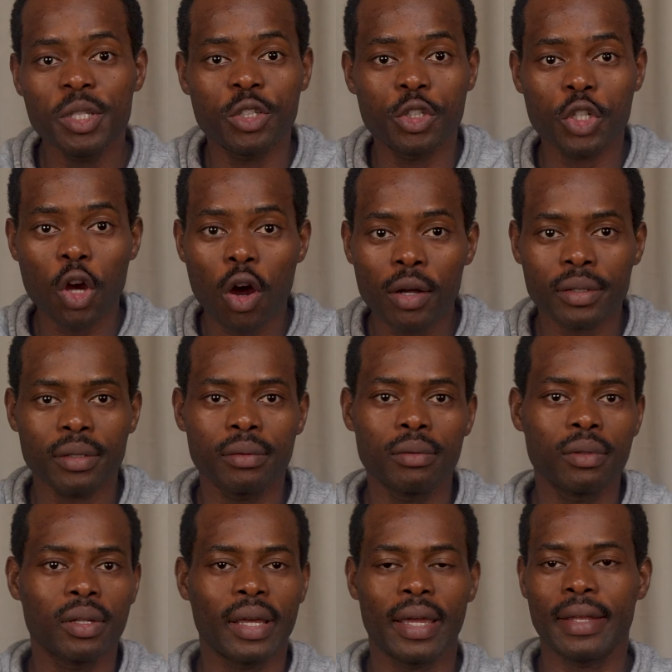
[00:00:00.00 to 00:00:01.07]
is short
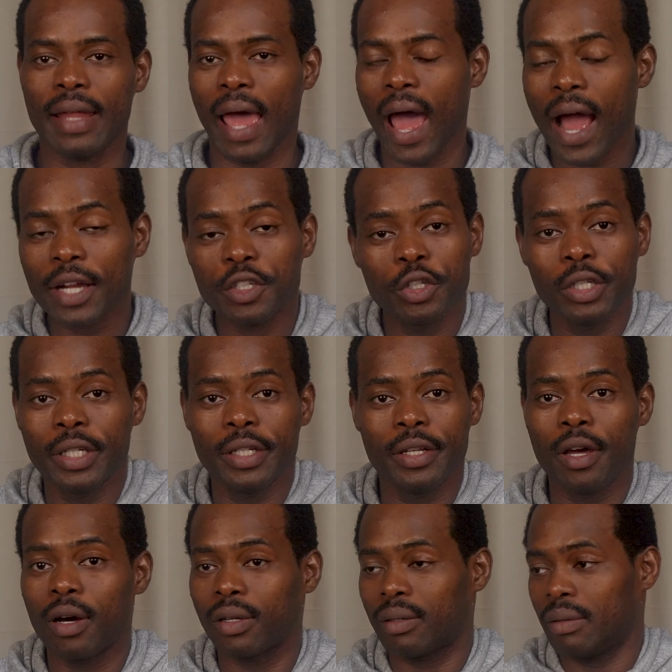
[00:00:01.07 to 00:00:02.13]
and actually
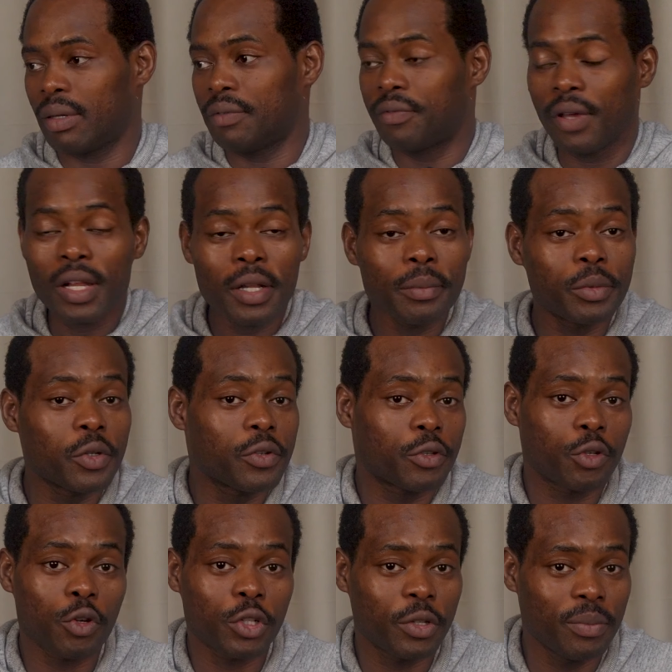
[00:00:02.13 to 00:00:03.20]
not available on
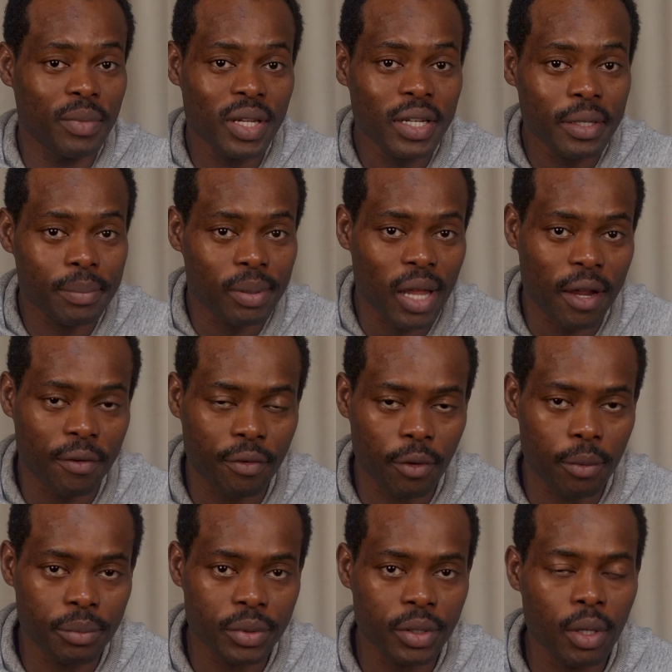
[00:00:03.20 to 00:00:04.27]
social media
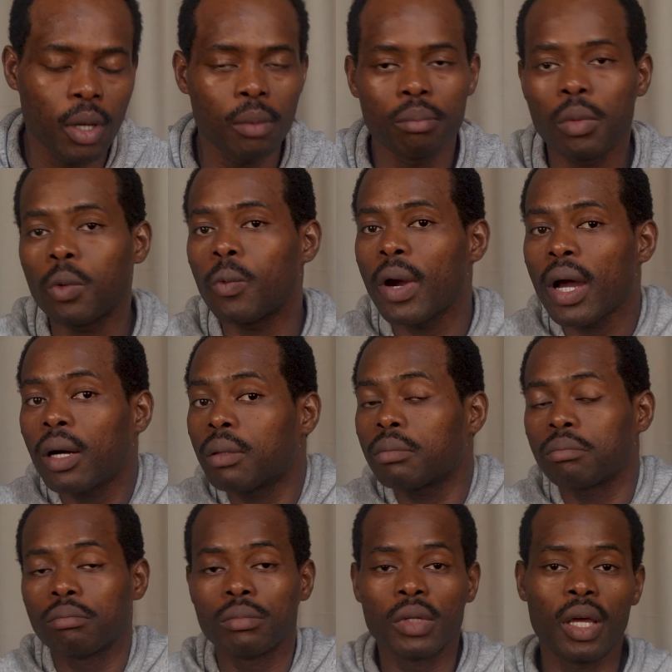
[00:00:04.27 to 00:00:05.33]
platforms, but well,
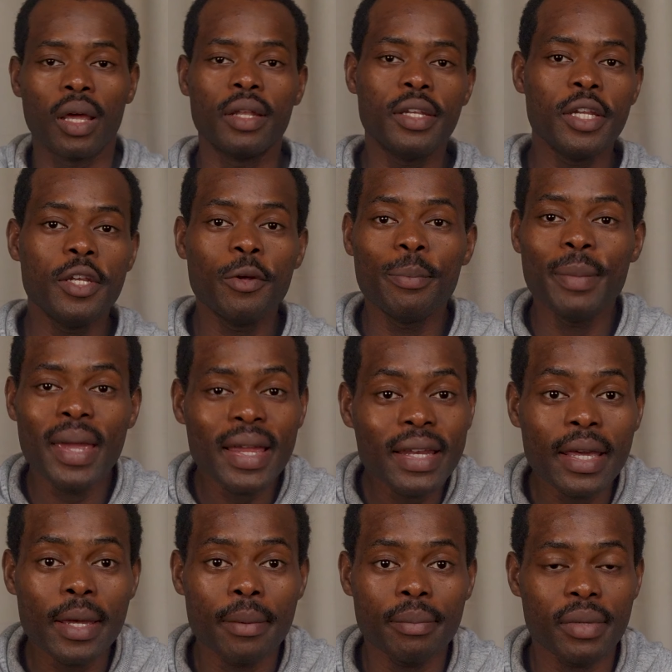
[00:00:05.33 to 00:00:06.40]
the domain
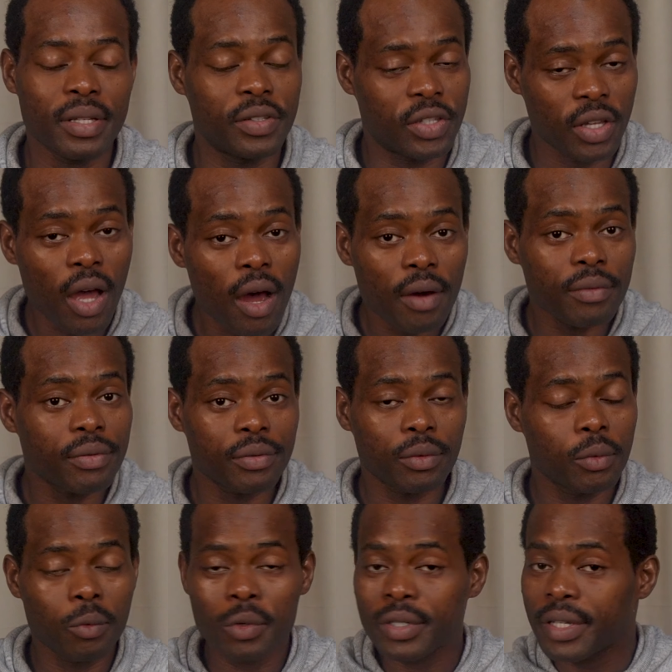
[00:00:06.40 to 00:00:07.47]
name itself
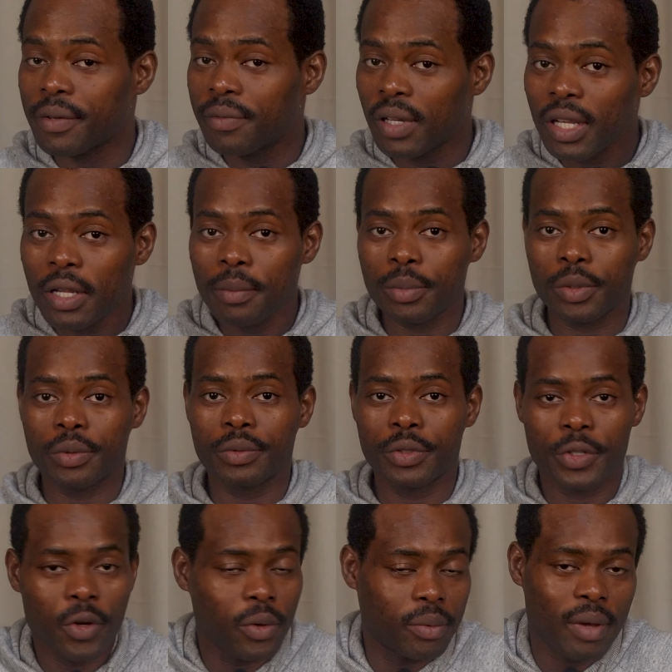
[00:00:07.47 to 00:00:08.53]
was available,
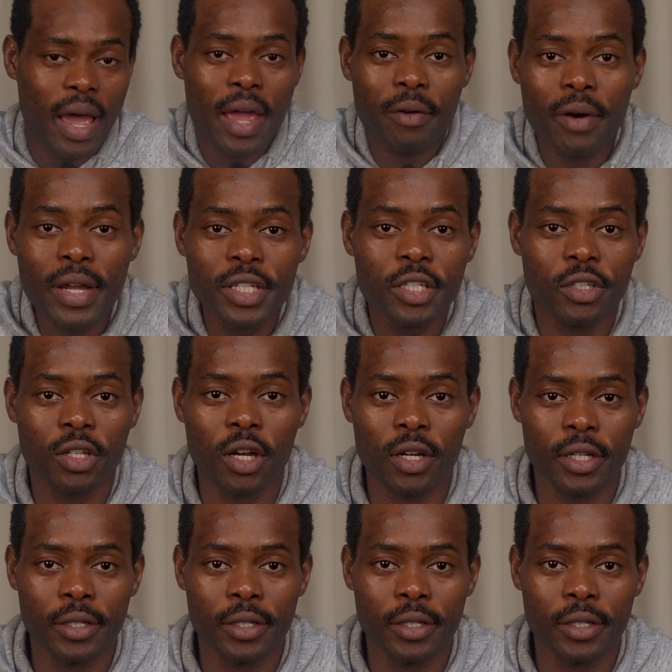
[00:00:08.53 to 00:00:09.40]
so I registered